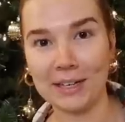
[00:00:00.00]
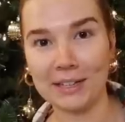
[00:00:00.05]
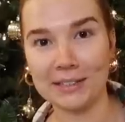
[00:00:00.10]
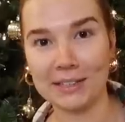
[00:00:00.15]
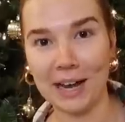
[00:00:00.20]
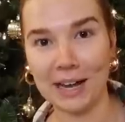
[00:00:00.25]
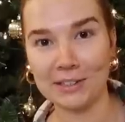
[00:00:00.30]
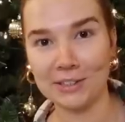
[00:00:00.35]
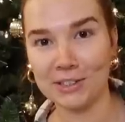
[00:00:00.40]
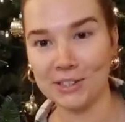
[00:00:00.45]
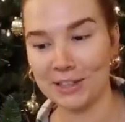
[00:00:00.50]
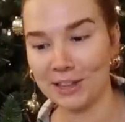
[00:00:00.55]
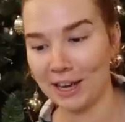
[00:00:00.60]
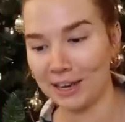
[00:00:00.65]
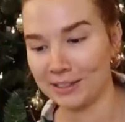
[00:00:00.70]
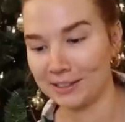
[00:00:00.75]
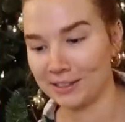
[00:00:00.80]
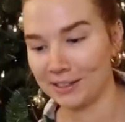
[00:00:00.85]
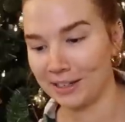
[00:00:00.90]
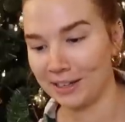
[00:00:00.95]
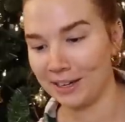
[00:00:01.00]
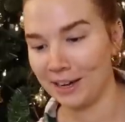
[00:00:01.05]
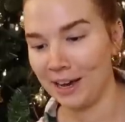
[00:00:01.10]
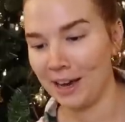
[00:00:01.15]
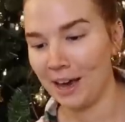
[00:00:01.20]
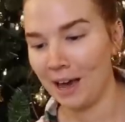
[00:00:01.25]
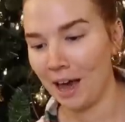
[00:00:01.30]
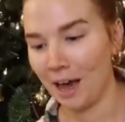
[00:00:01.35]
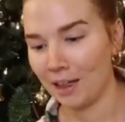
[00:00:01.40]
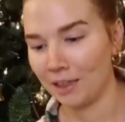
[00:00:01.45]
he attached to that seat.
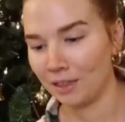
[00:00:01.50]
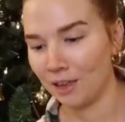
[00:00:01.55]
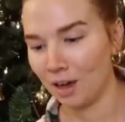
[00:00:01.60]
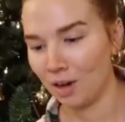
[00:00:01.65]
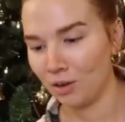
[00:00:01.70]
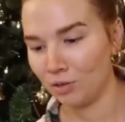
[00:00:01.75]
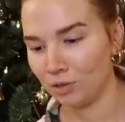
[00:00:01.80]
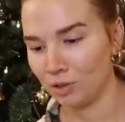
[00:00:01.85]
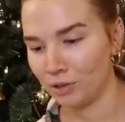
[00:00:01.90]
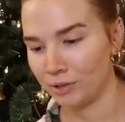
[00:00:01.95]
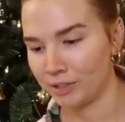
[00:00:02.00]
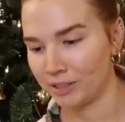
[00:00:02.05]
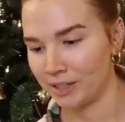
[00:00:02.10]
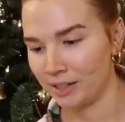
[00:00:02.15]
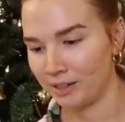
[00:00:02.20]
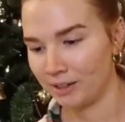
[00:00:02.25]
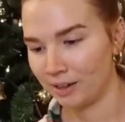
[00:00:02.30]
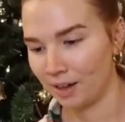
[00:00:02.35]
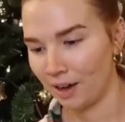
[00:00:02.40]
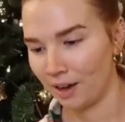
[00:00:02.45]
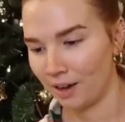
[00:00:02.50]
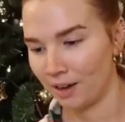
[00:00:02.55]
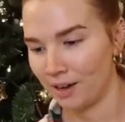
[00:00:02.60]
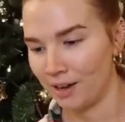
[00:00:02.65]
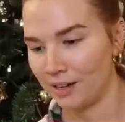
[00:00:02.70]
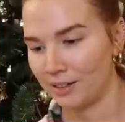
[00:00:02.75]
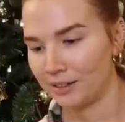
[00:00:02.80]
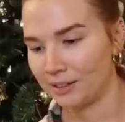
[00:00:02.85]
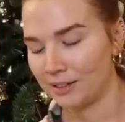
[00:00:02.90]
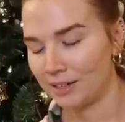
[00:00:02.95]
Hello, Lucinda.
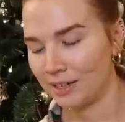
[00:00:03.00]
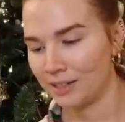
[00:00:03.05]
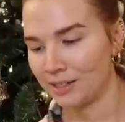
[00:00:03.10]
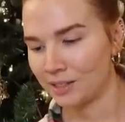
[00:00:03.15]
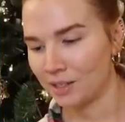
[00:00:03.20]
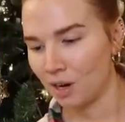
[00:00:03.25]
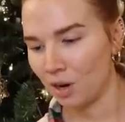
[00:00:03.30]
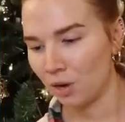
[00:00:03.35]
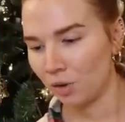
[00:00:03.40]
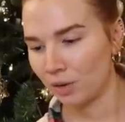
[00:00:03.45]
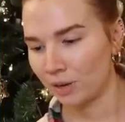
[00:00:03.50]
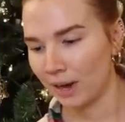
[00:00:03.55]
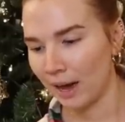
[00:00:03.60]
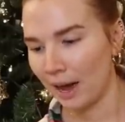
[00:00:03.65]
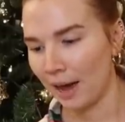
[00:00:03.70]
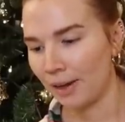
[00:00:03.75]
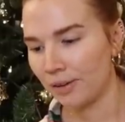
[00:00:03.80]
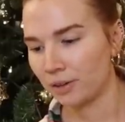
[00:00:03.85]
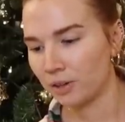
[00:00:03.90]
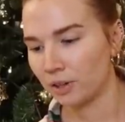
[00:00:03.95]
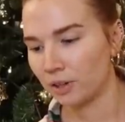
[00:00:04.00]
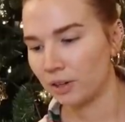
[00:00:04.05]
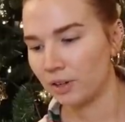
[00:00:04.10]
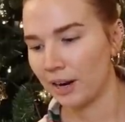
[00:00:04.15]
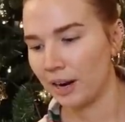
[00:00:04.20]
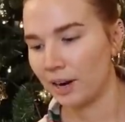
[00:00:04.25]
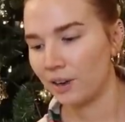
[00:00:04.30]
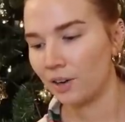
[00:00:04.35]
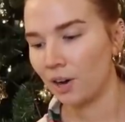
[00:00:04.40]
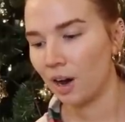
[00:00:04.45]
Disco cowgirl
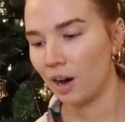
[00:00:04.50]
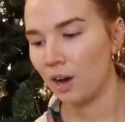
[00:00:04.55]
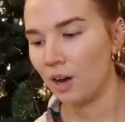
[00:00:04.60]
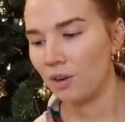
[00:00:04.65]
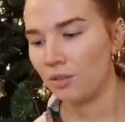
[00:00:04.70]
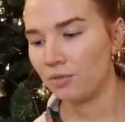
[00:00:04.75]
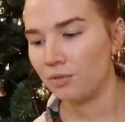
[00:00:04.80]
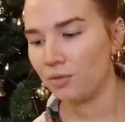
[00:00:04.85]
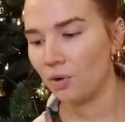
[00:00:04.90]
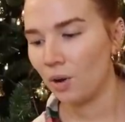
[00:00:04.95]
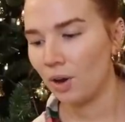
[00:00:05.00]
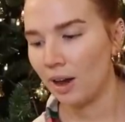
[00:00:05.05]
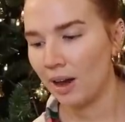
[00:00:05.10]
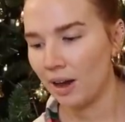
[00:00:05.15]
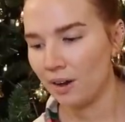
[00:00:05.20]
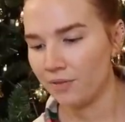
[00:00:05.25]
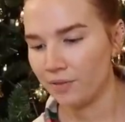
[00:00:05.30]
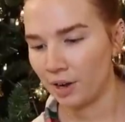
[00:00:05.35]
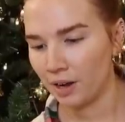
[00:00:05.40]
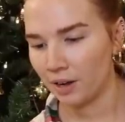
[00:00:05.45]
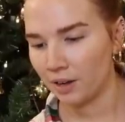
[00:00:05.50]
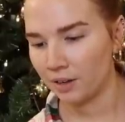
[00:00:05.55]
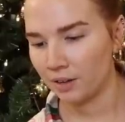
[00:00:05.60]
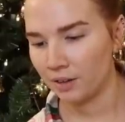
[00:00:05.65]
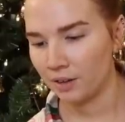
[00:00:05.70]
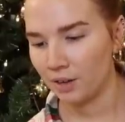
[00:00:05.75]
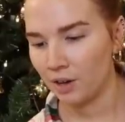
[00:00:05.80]
era forever.